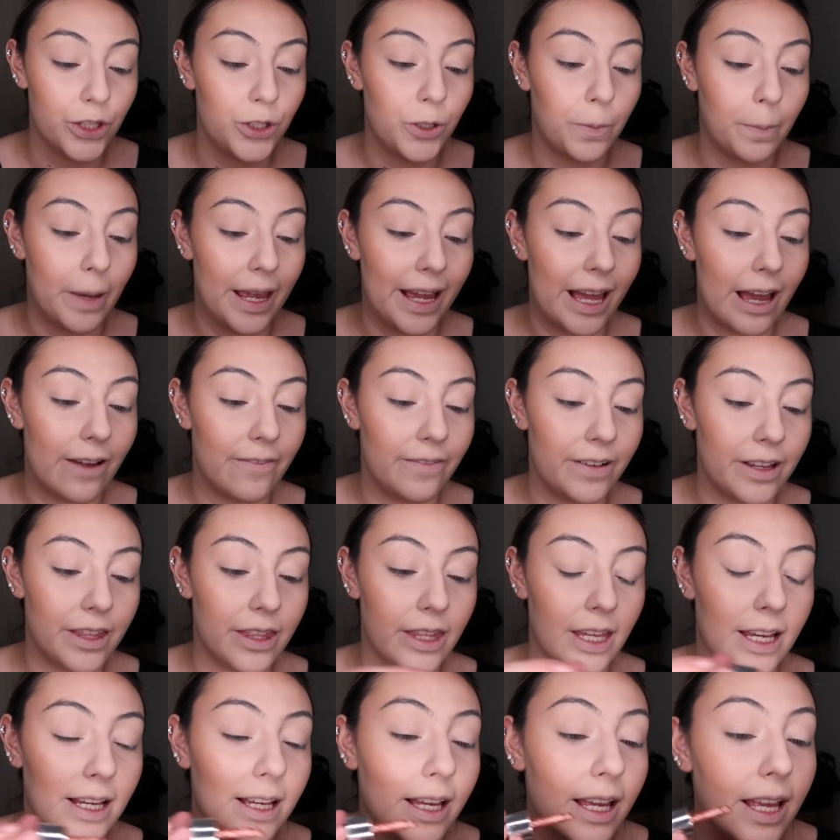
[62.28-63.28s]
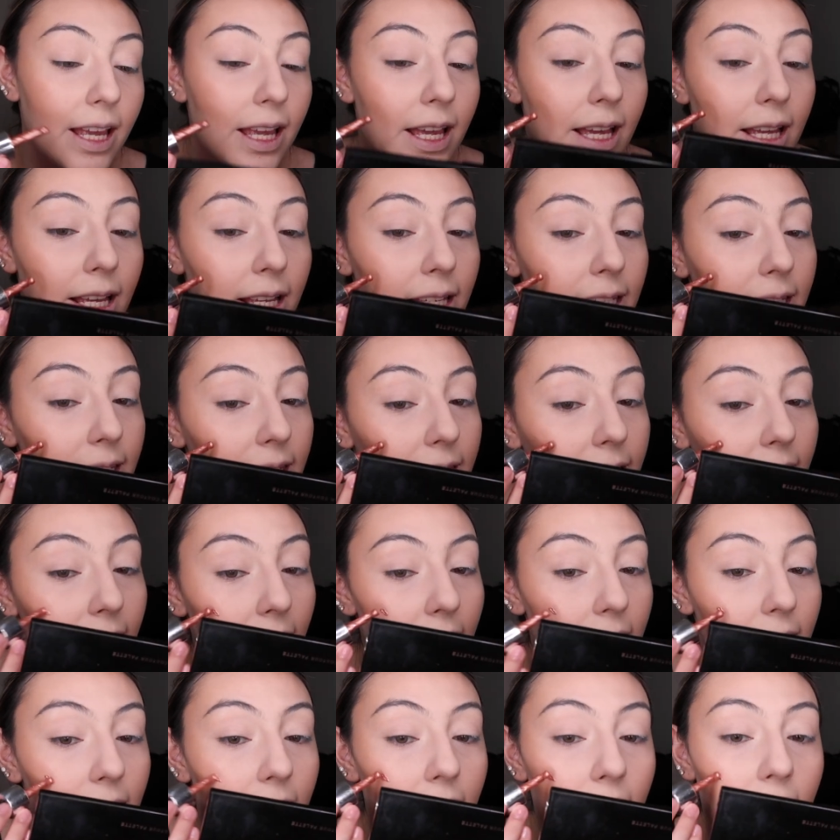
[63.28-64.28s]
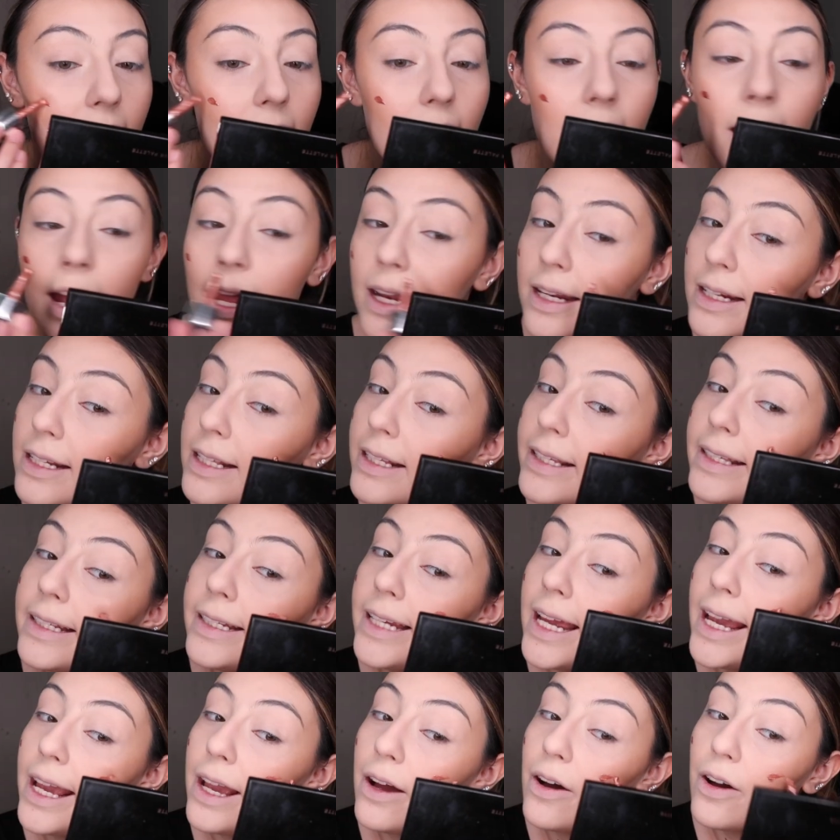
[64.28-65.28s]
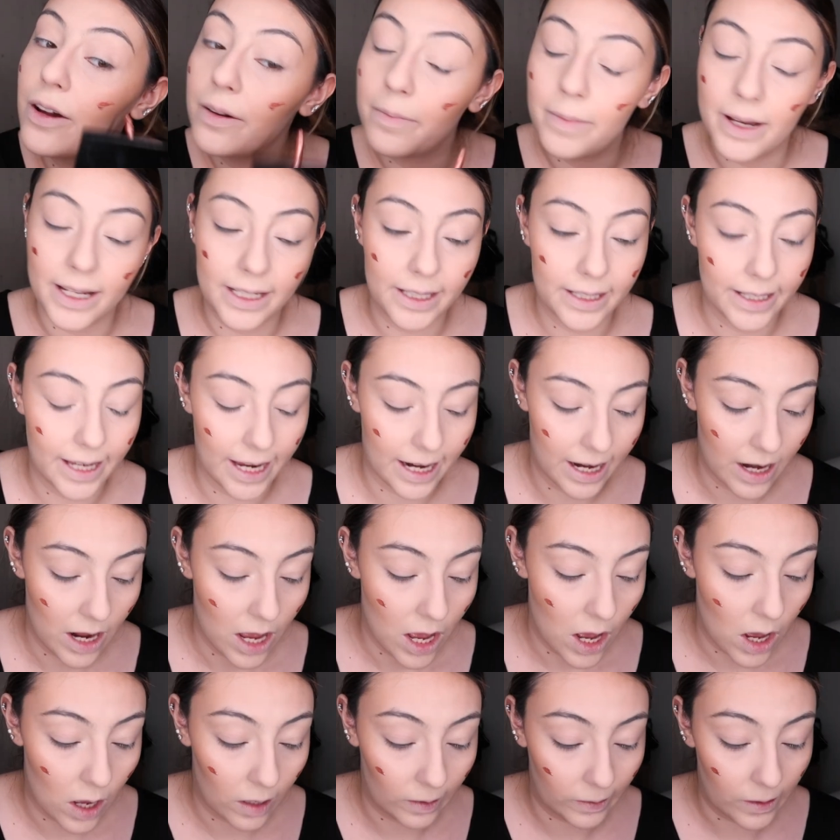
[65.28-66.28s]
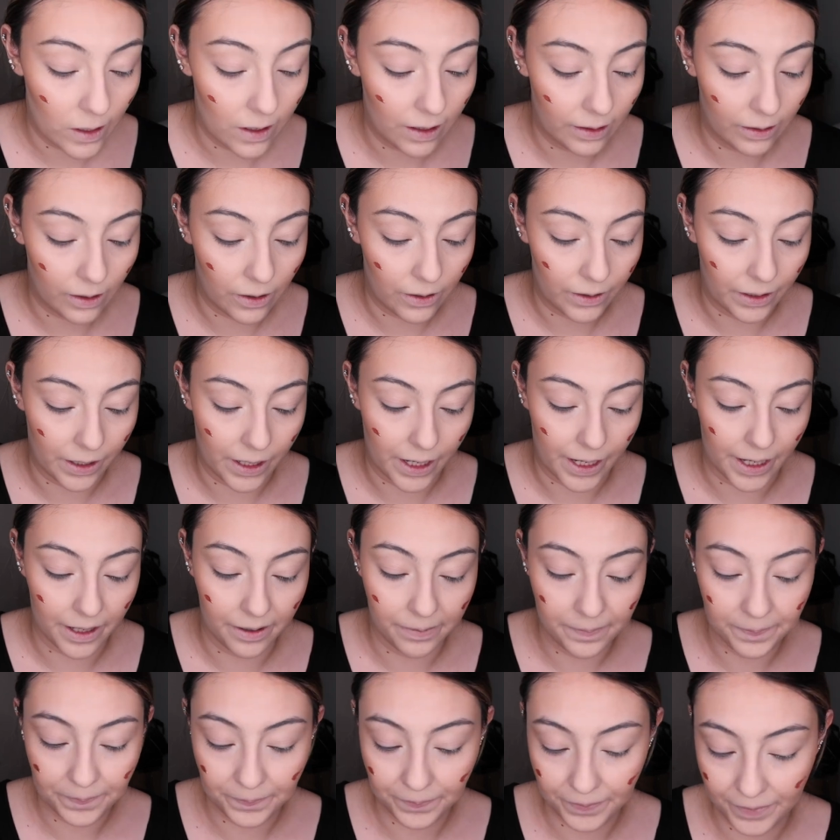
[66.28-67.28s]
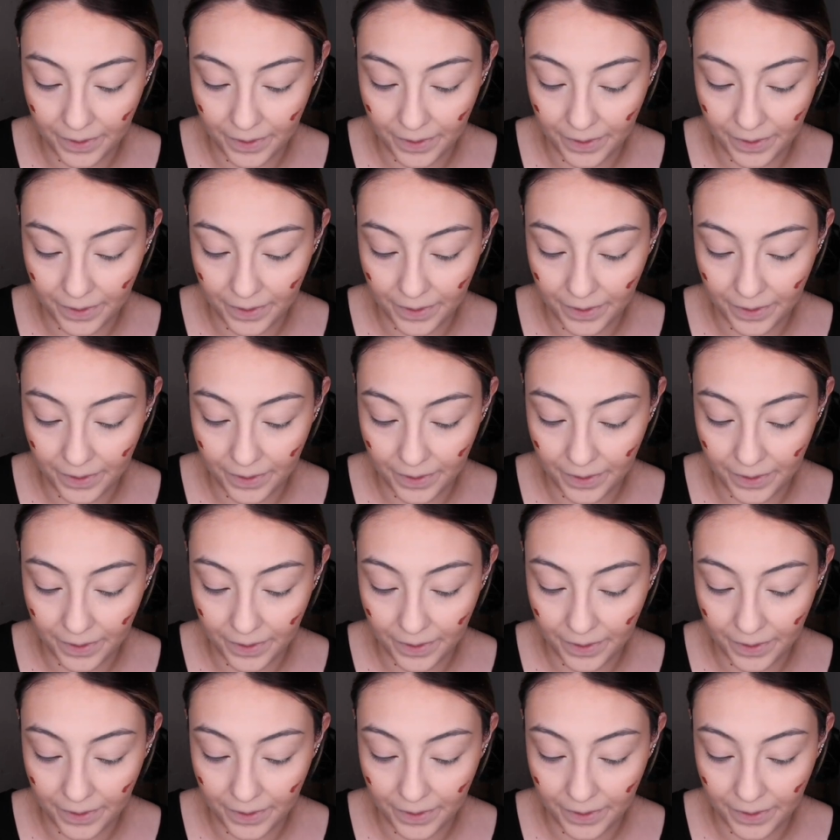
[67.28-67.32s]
to make everything stand and stay on my skin a lot longer.